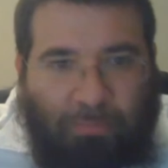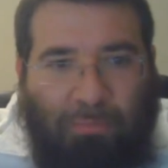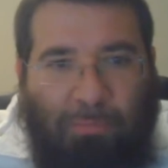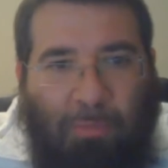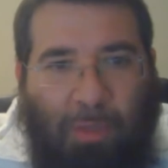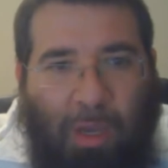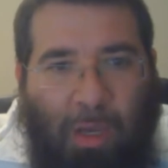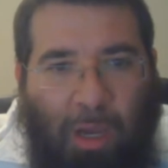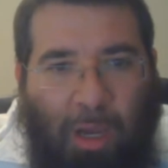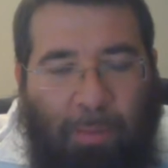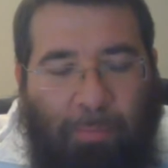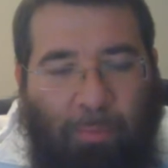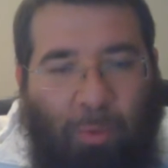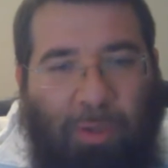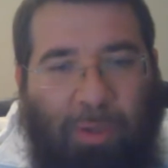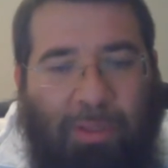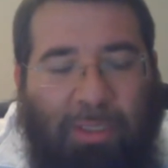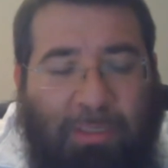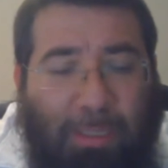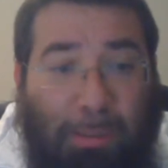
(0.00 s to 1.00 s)

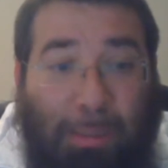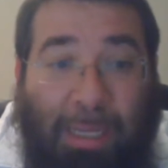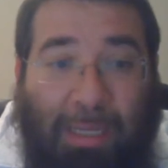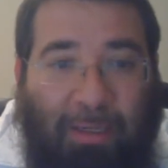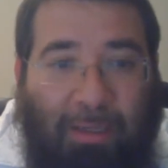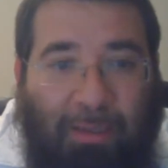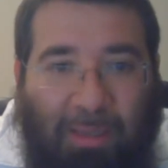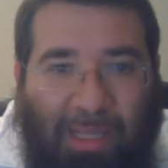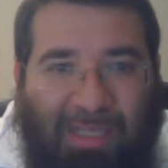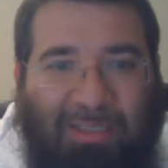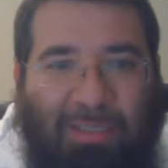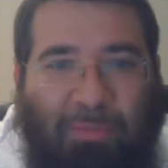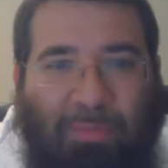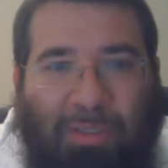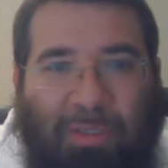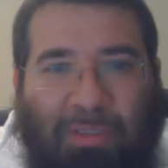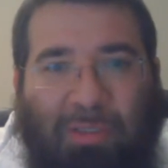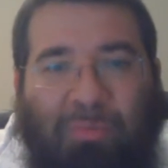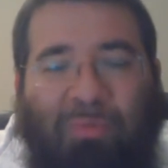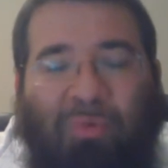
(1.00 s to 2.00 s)
this is not a lesson, but
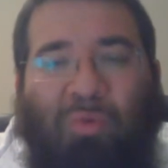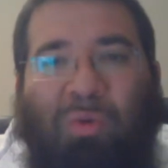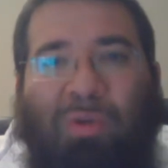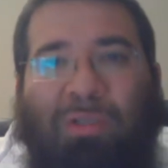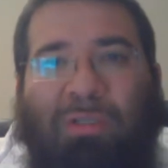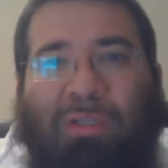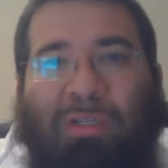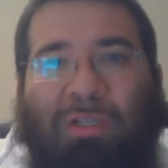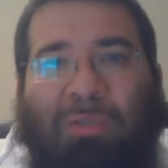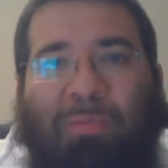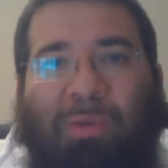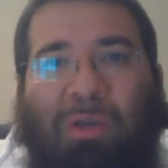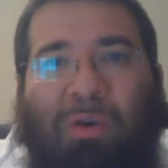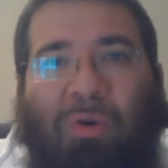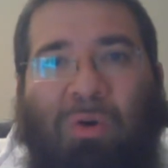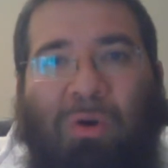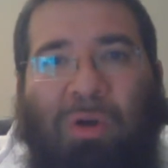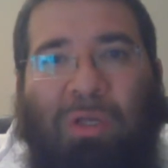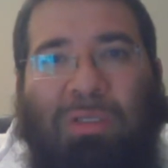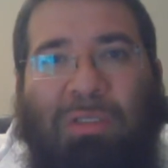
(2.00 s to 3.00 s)
the simple reason is
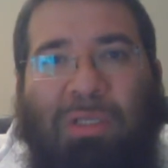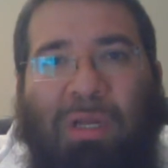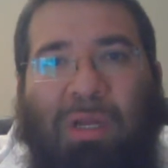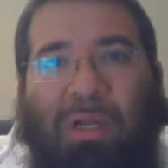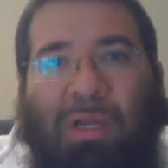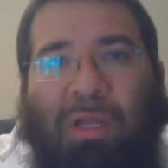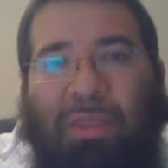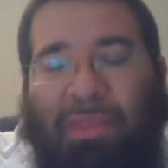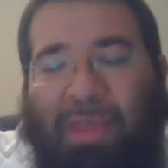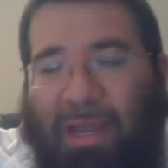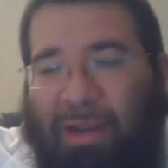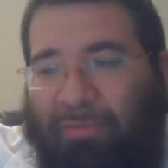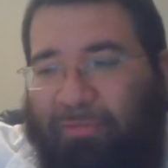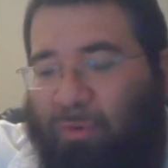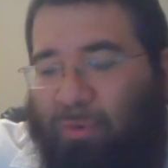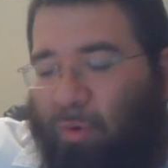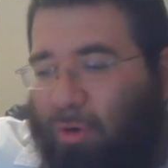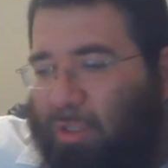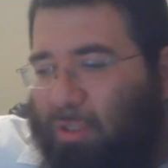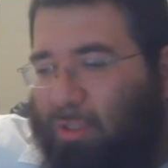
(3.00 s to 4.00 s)
because that, of
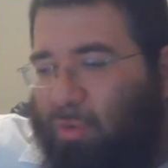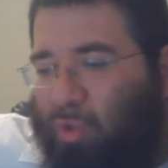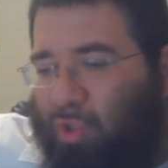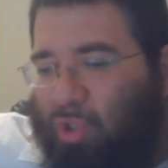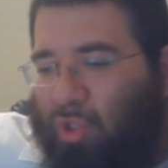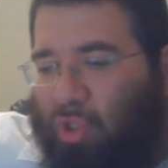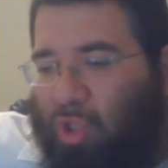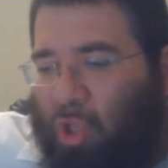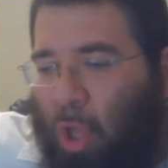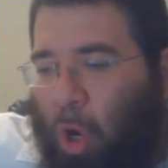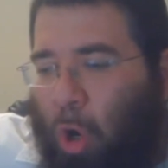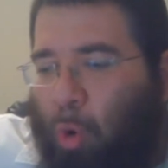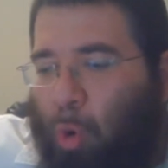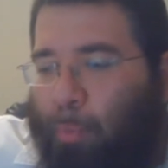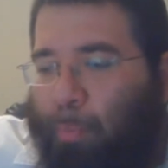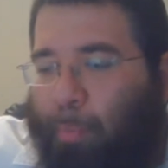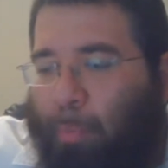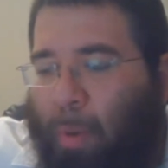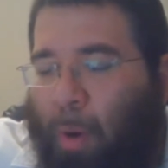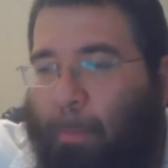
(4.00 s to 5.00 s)
course, there was
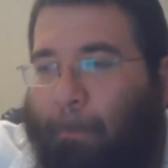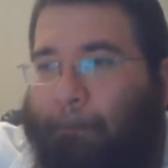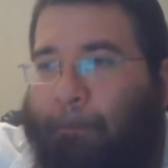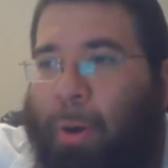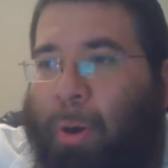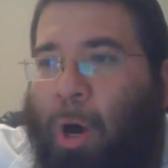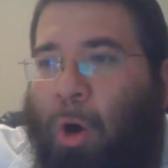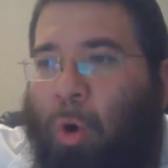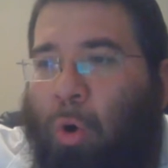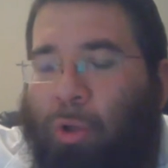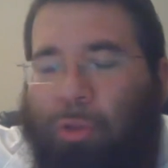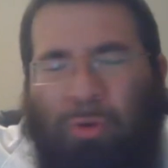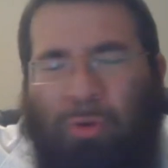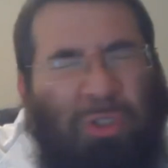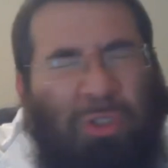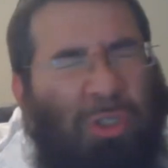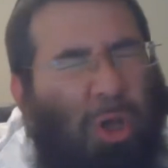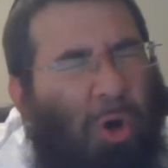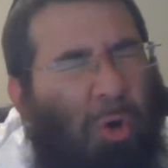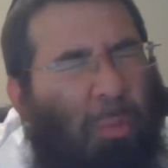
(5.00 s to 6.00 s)
no bow,
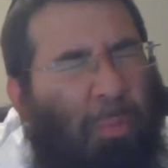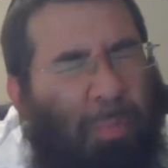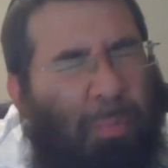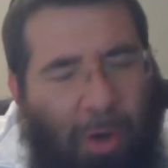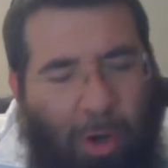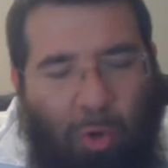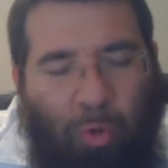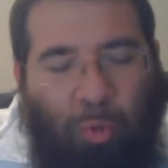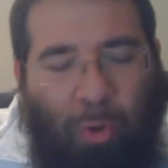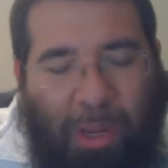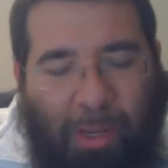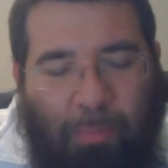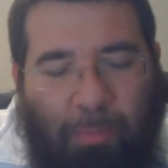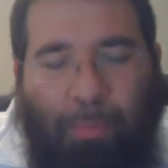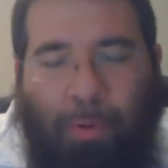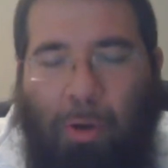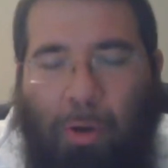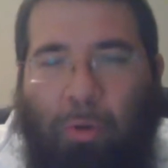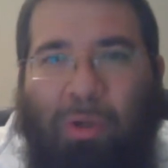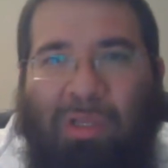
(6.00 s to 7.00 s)

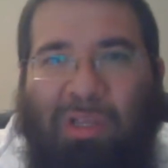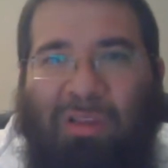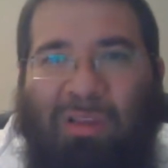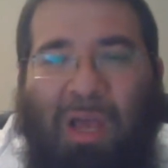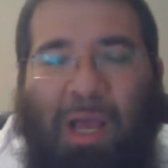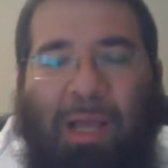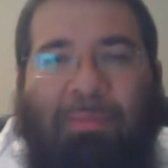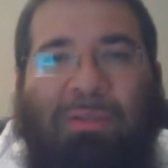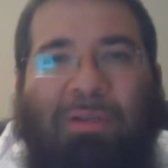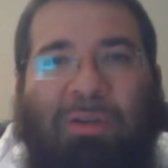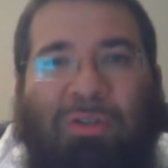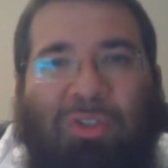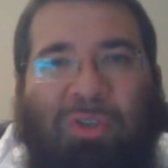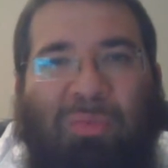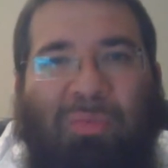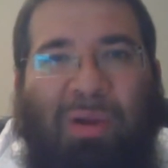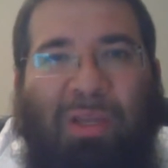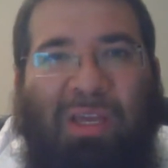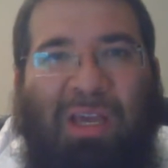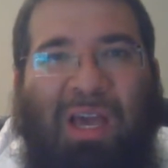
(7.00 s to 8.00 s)
rainbow, in the times of Hashem
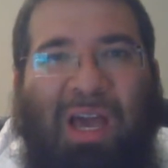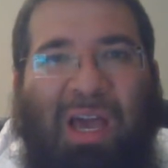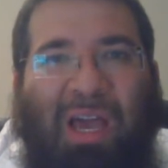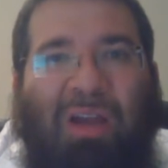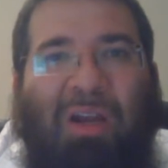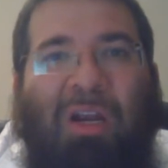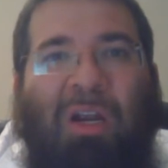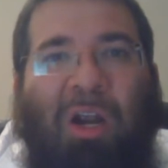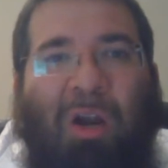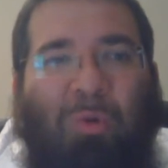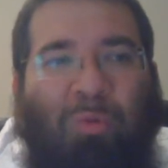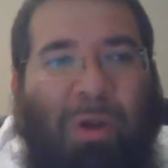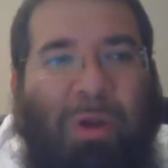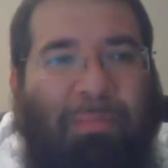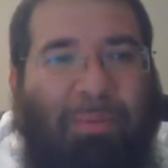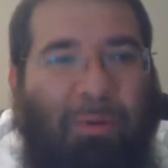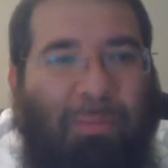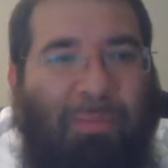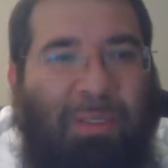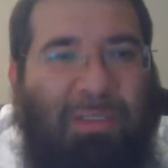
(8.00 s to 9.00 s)
Bar Yochai. A
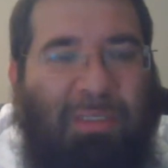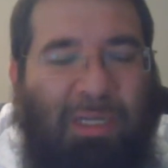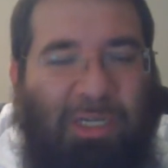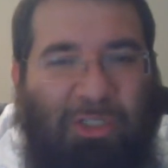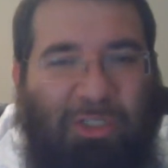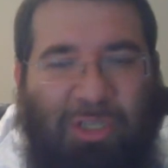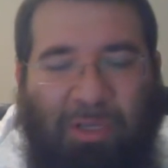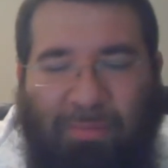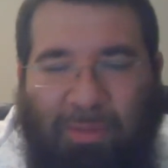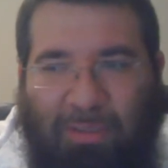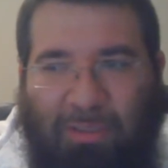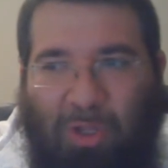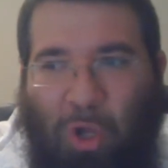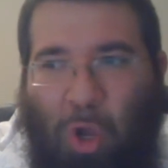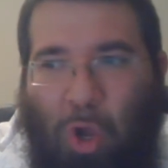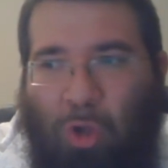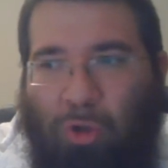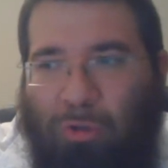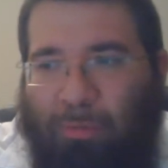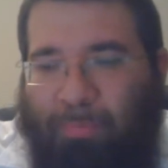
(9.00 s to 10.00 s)
rainbow means that Hashem has to
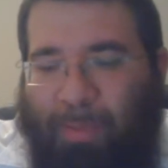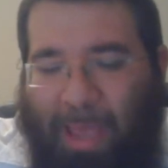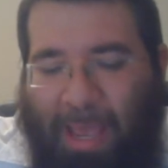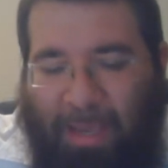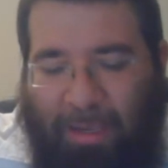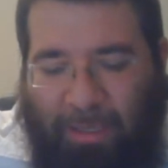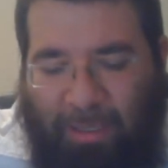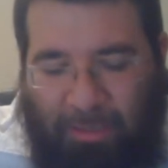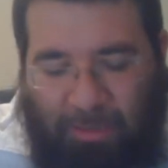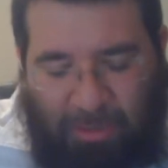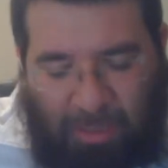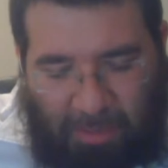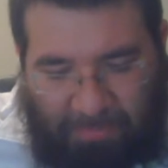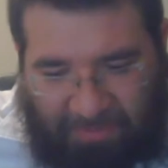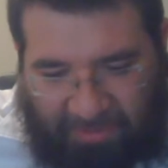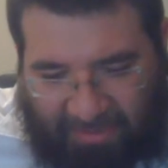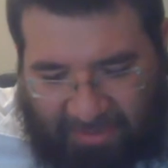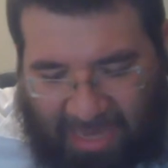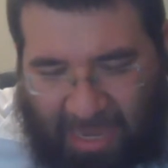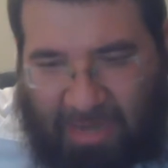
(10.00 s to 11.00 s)
hold back his
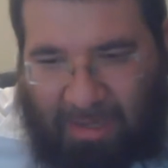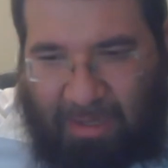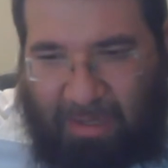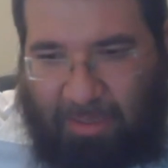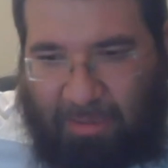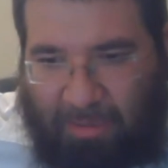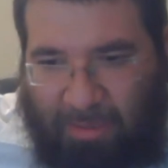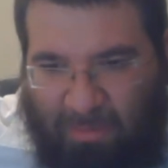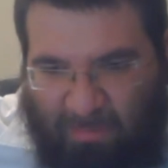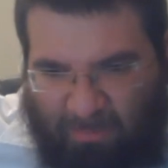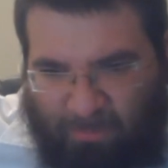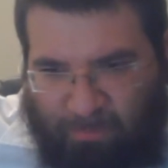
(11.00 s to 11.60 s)
upsetness,